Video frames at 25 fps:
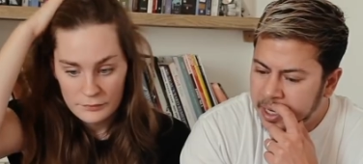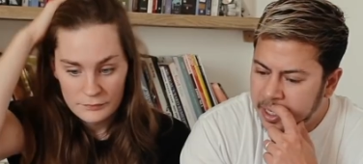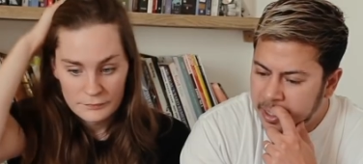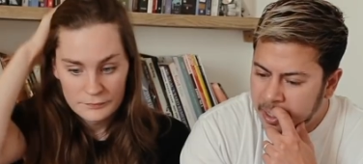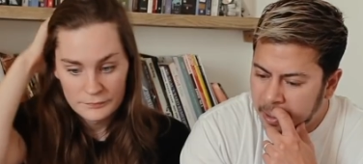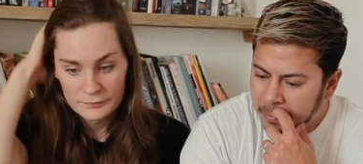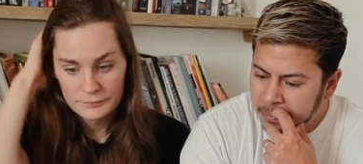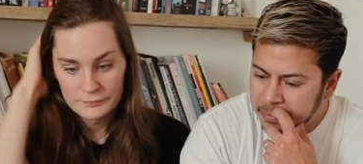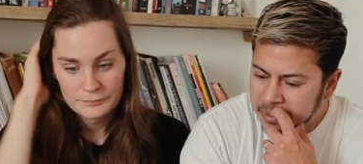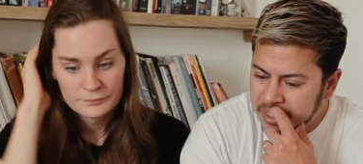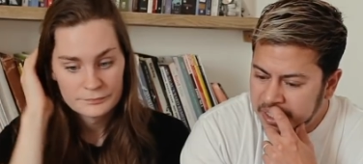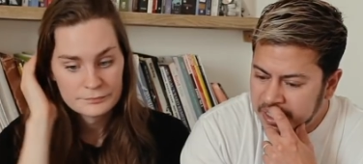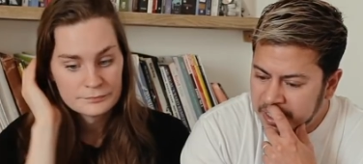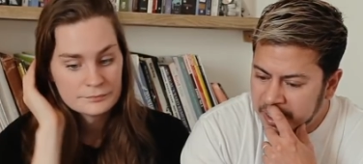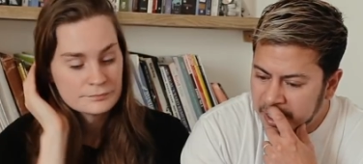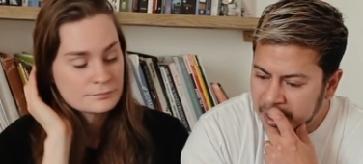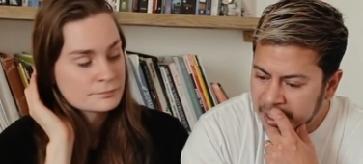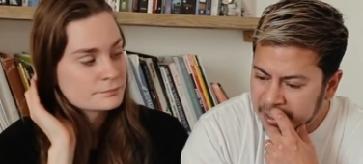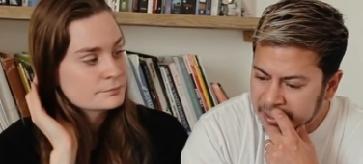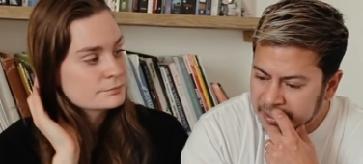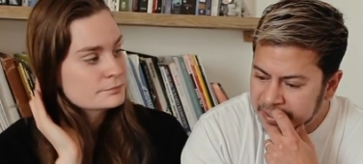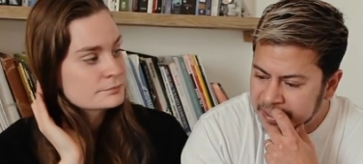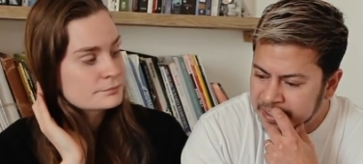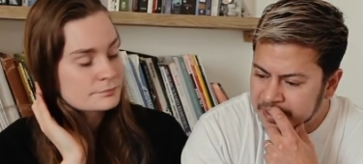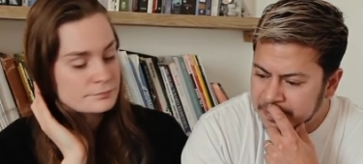Speaker 1: Numpty
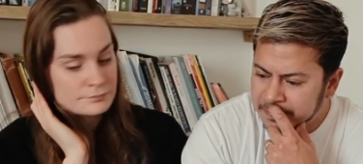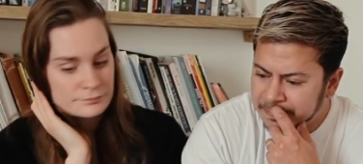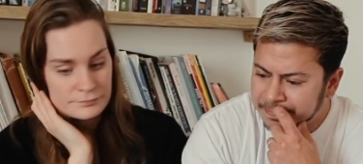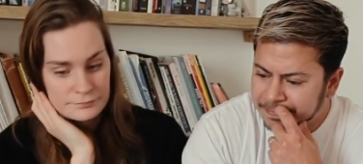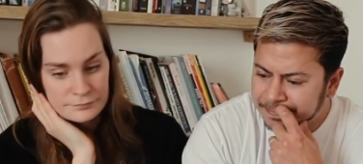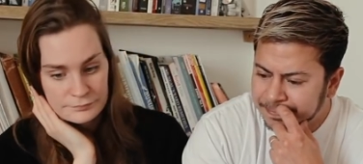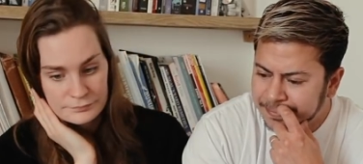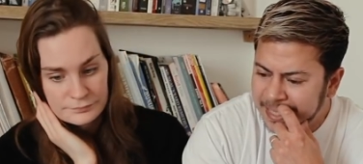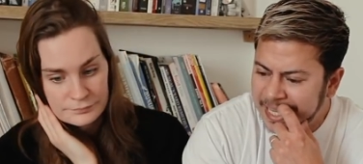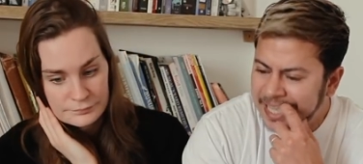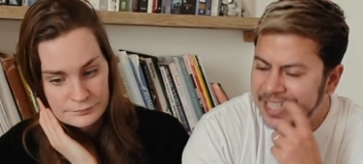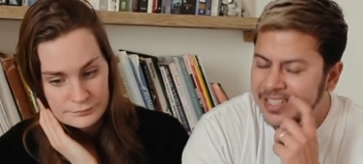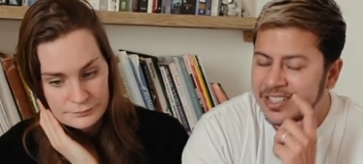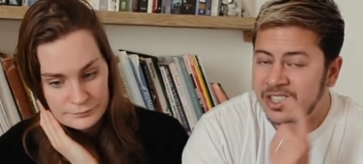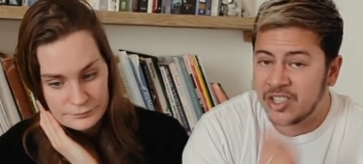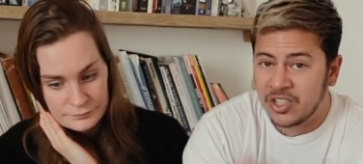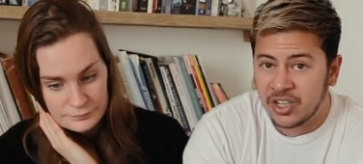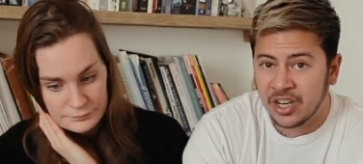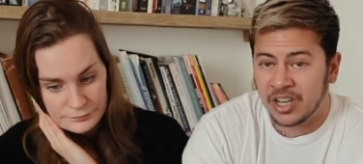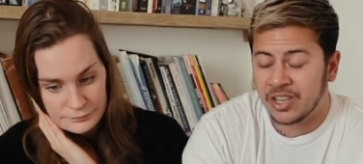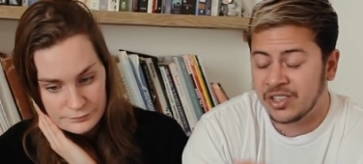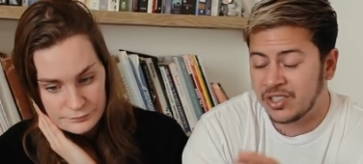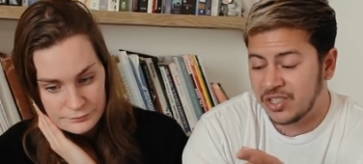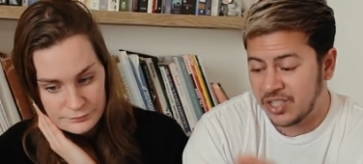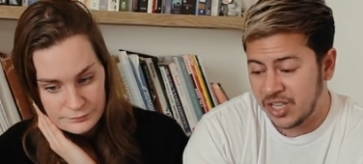nuts? It's
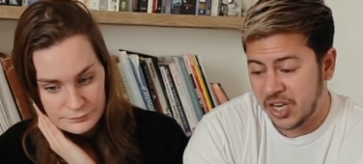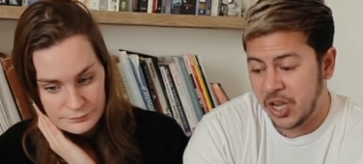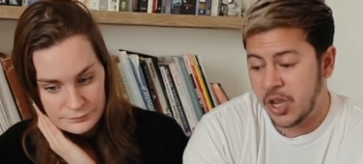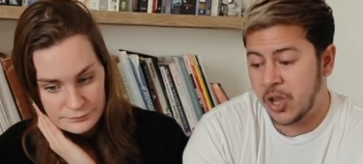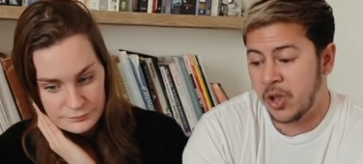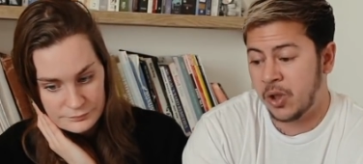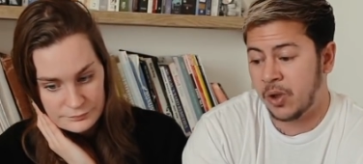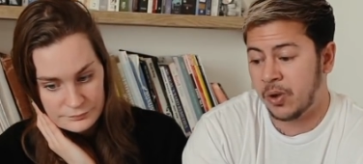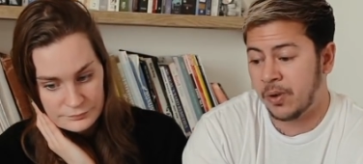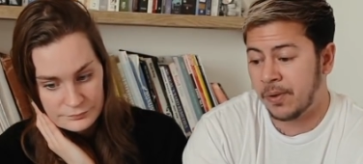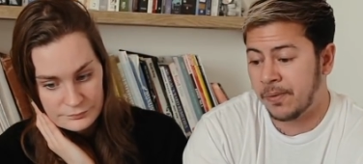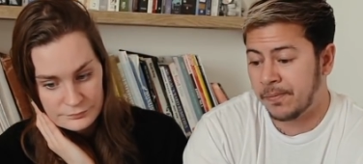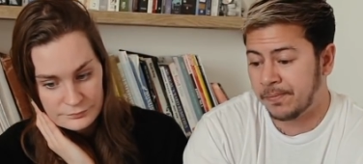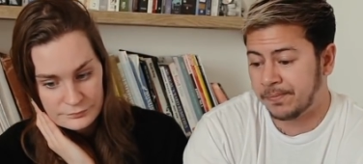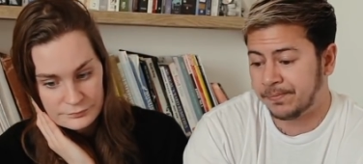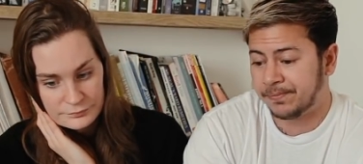just you.